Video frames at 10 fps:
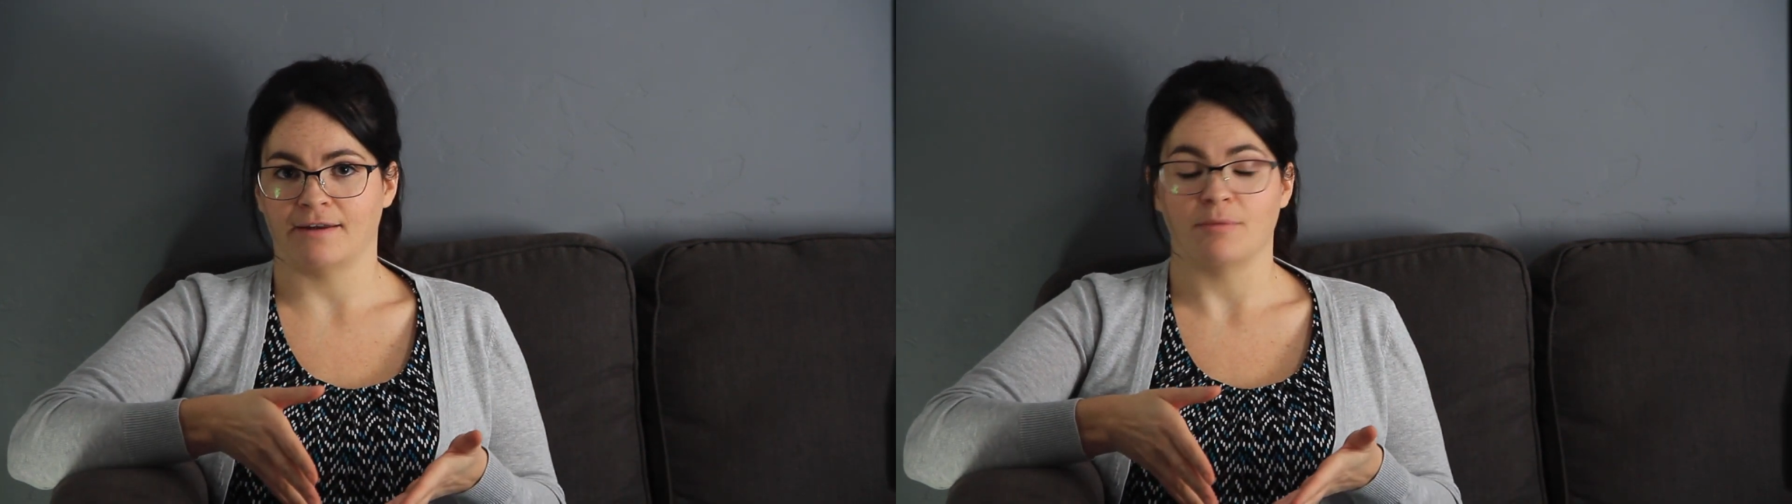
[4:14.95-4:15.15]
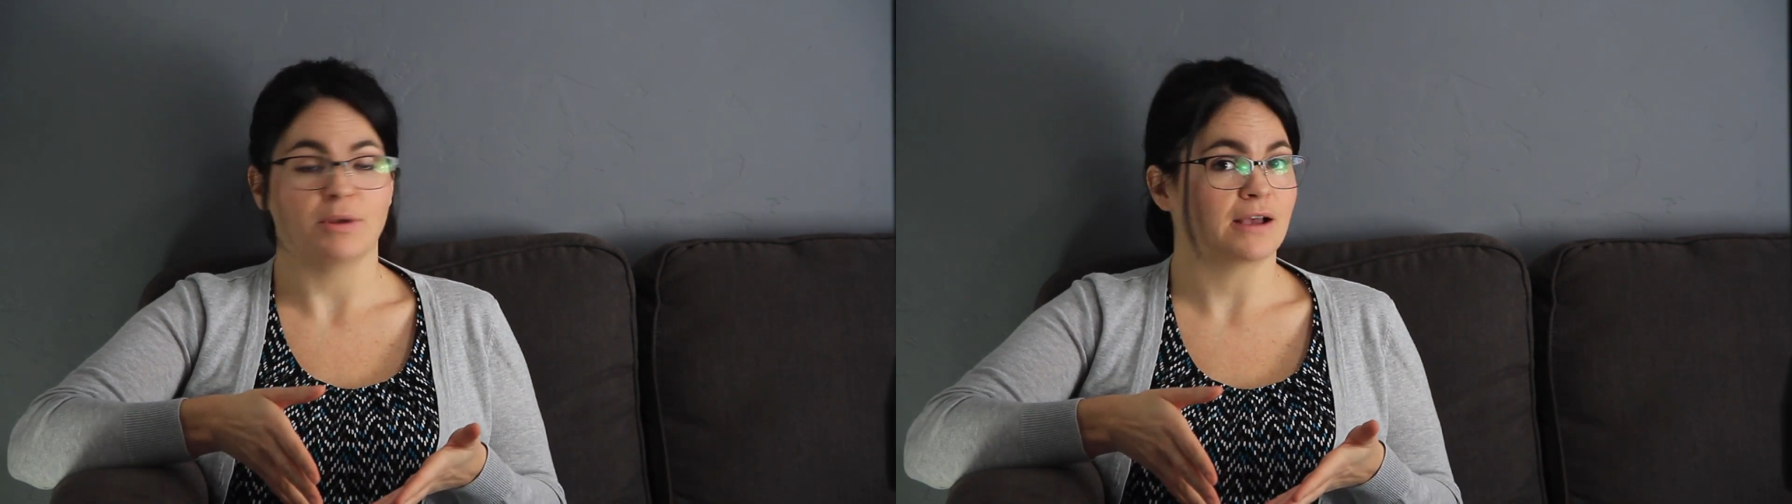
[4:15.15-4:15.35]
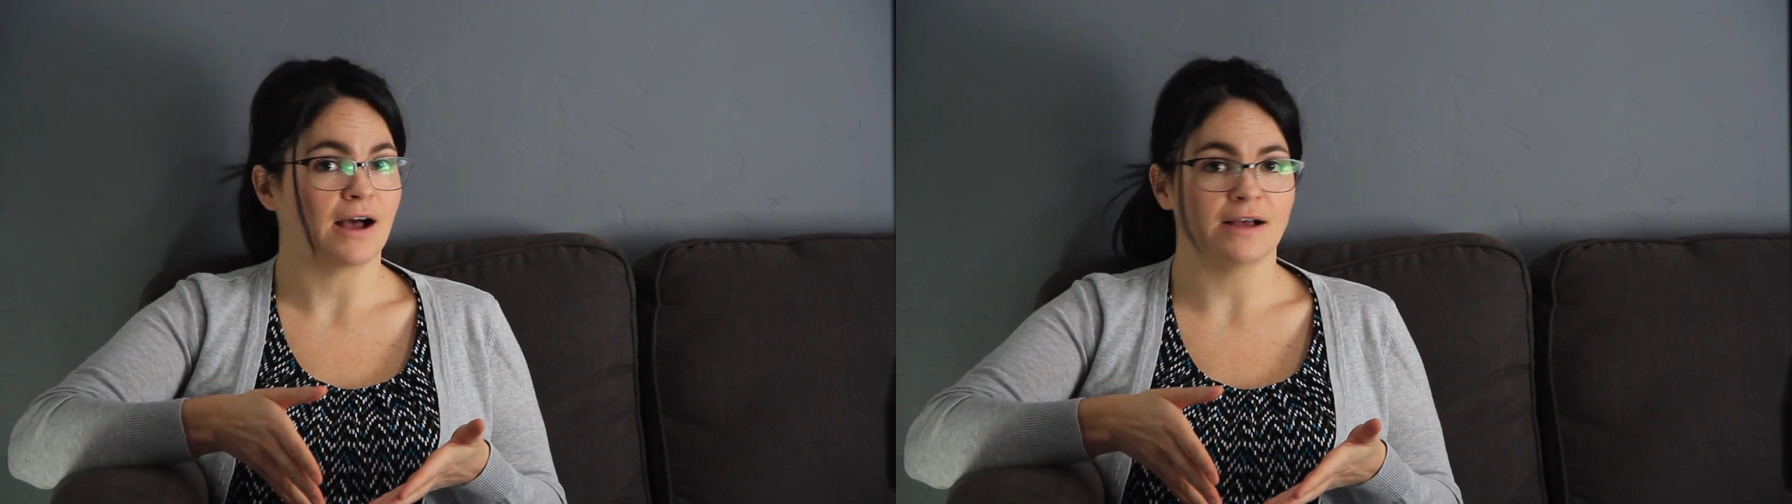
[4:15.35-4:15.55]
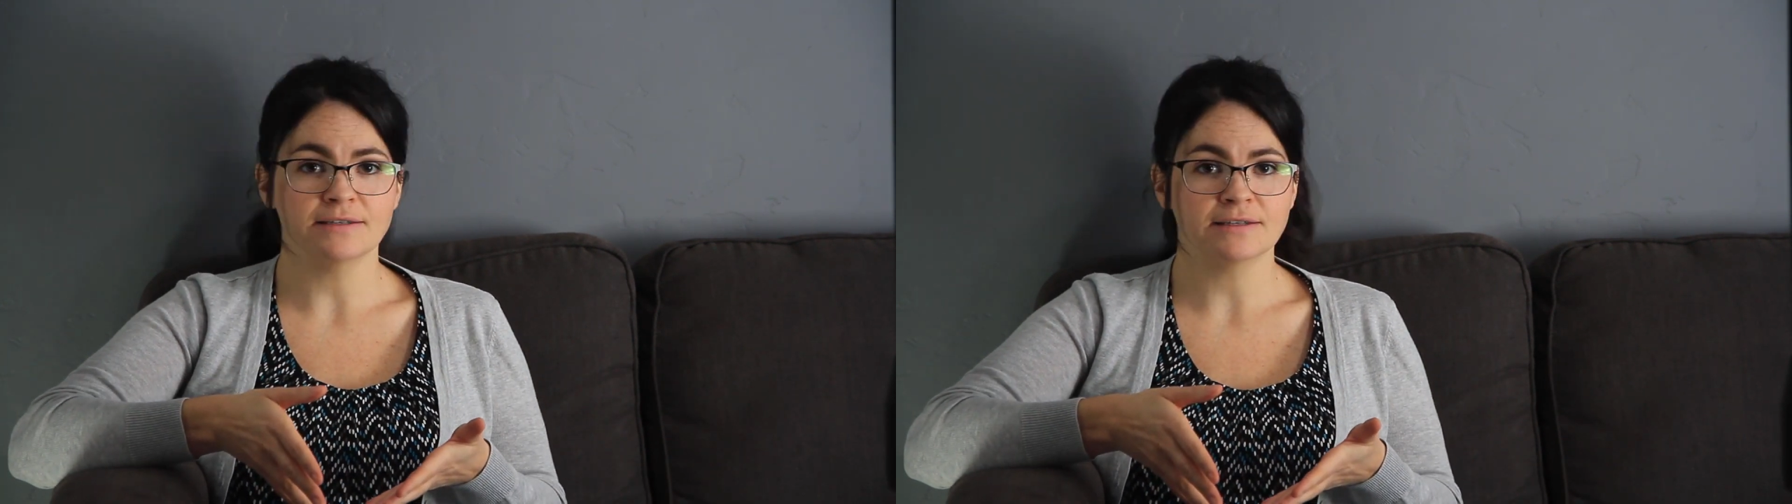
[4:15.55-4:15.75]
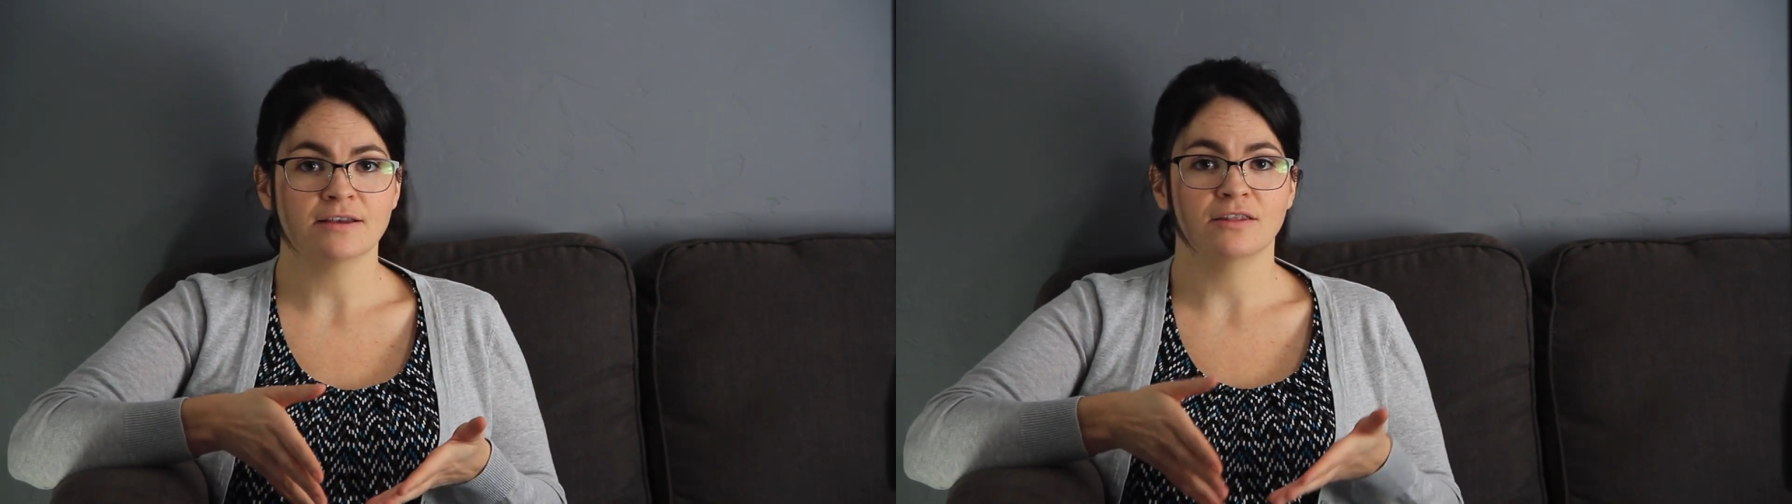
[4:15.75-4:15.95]
and
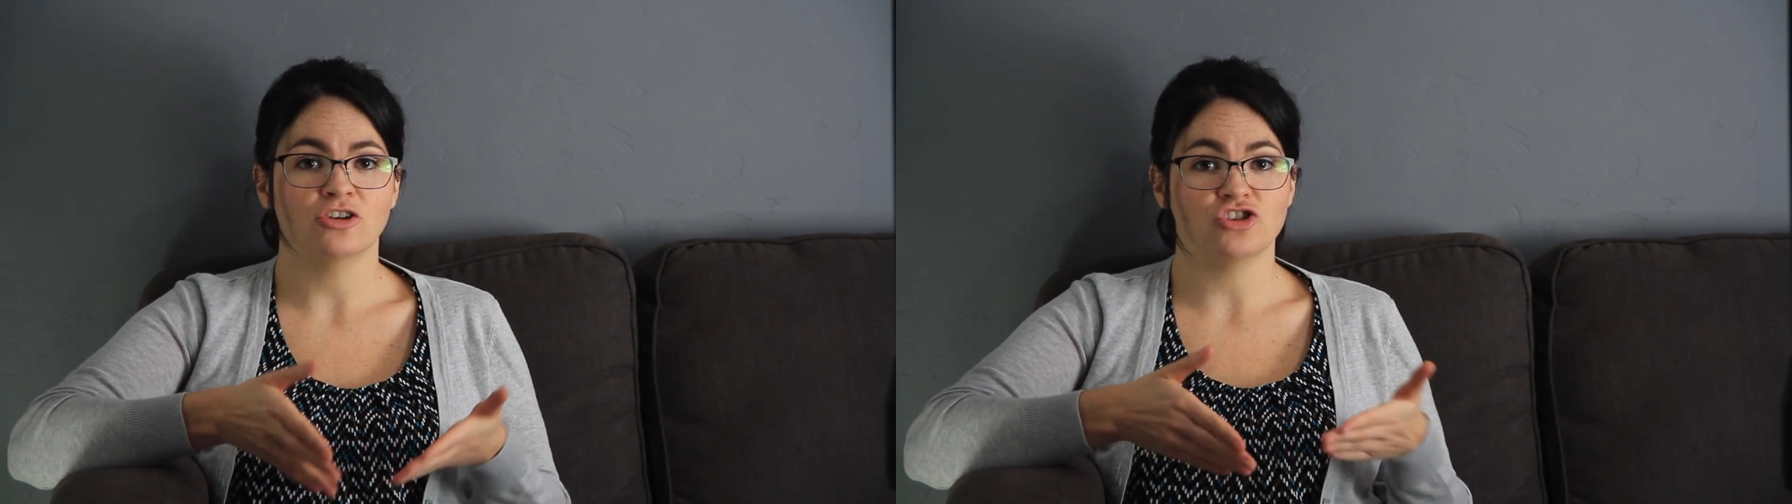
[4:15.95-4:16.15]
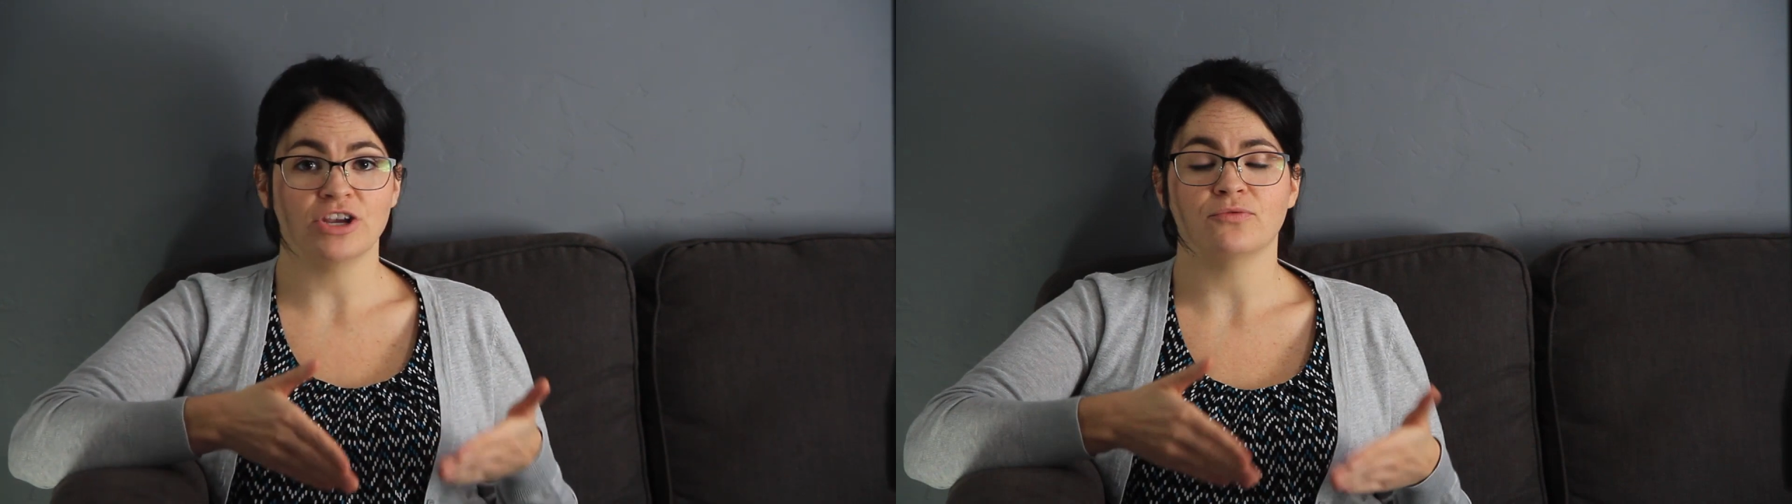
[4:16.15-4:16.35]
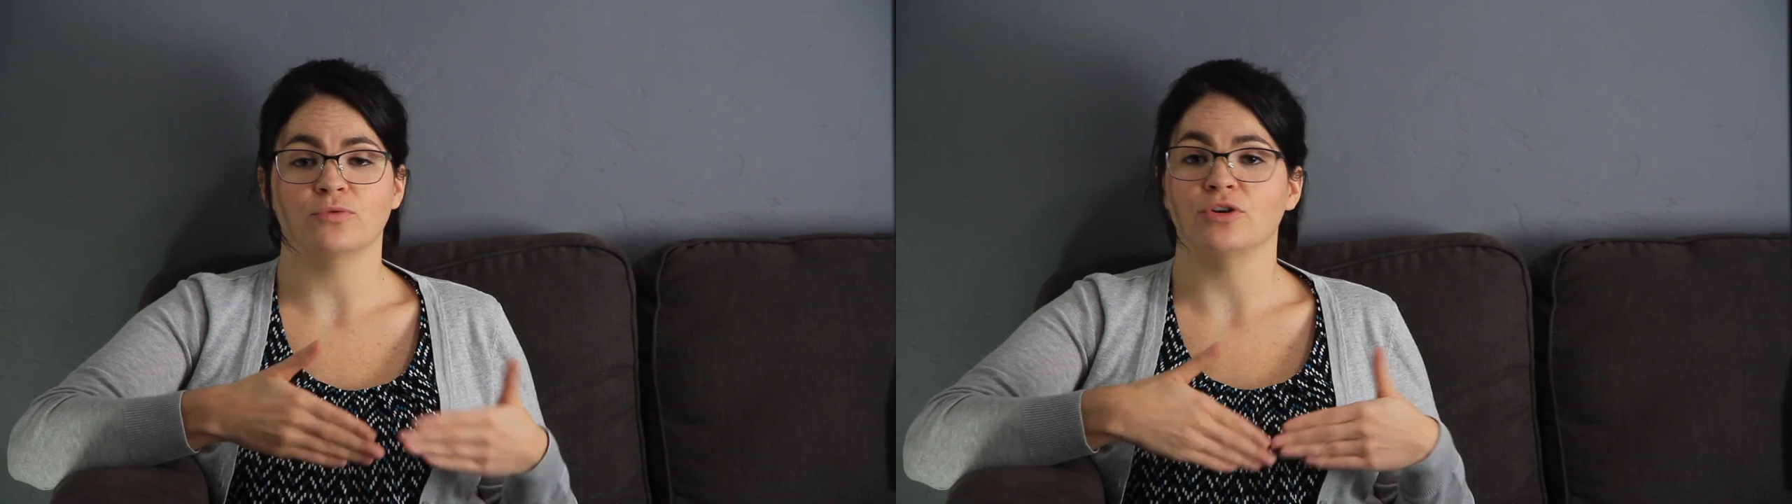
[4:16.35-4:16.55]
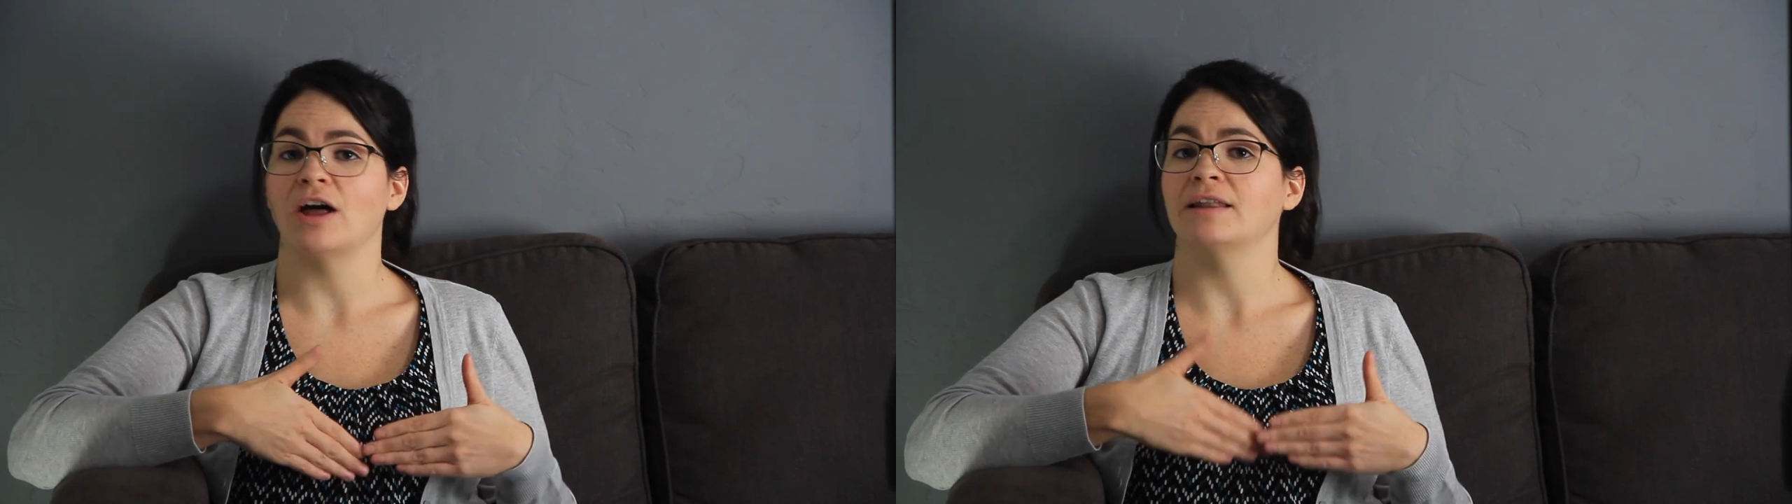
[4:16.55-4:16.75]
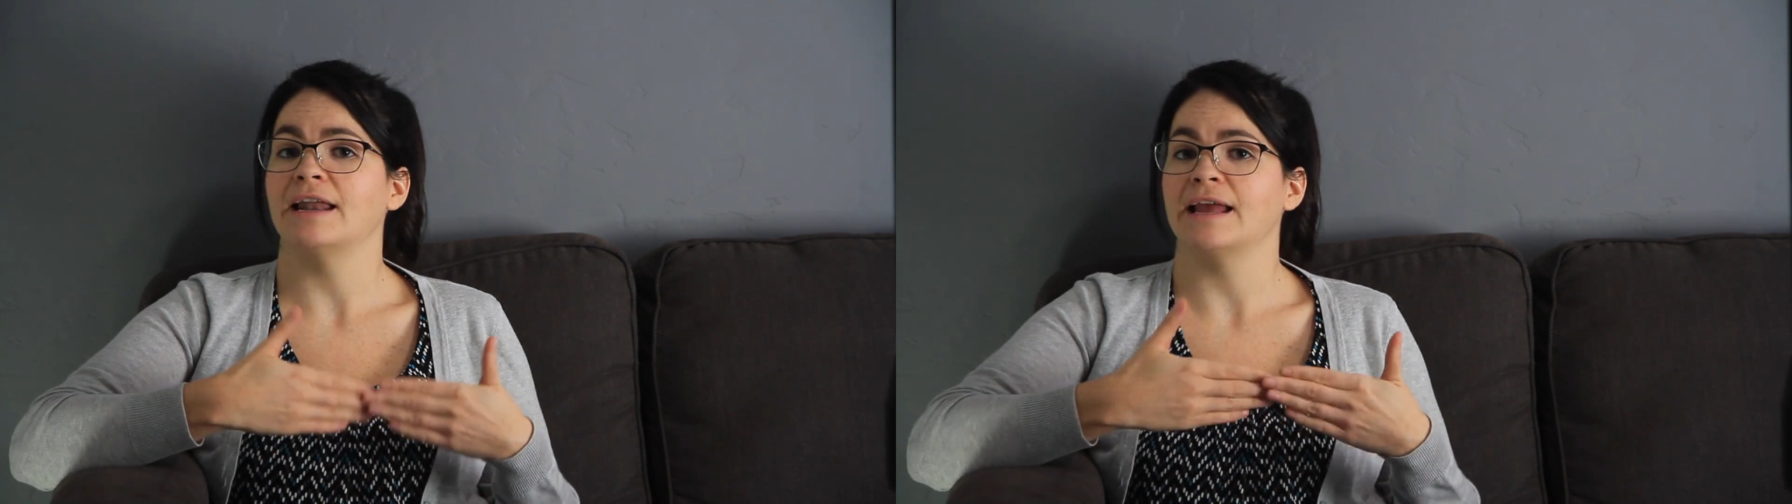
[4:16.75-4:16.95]
because the chief would
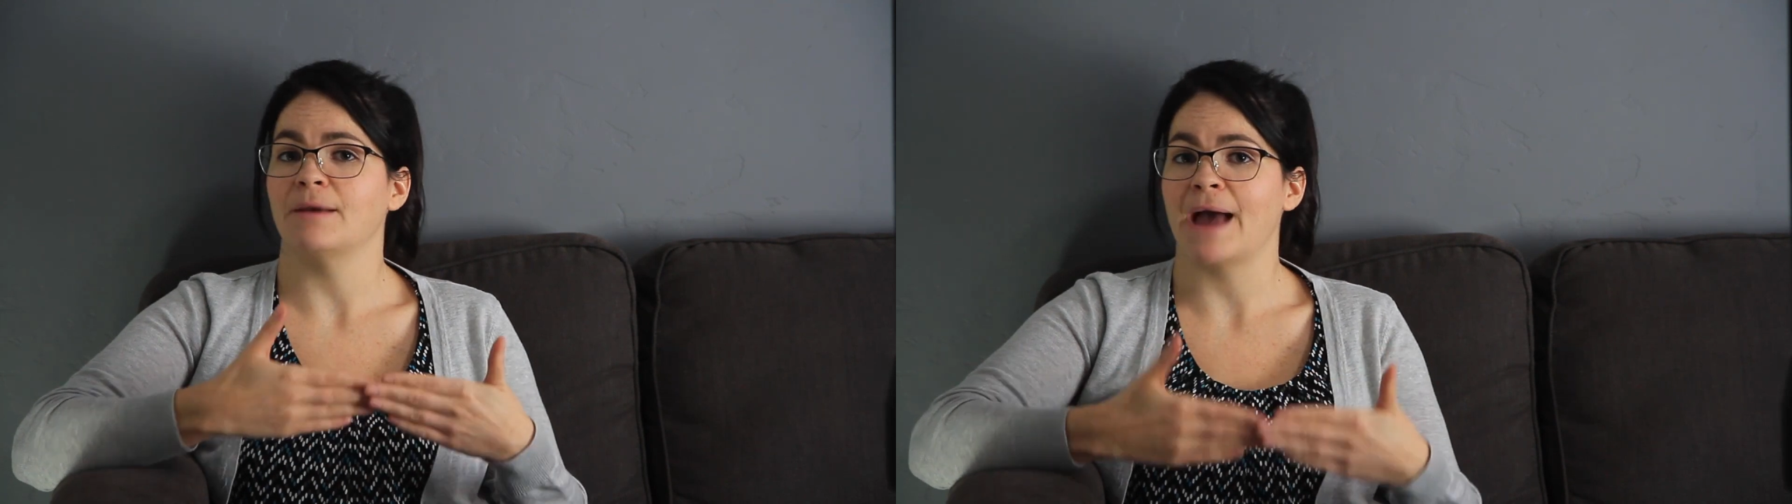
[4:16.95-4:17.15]
not let him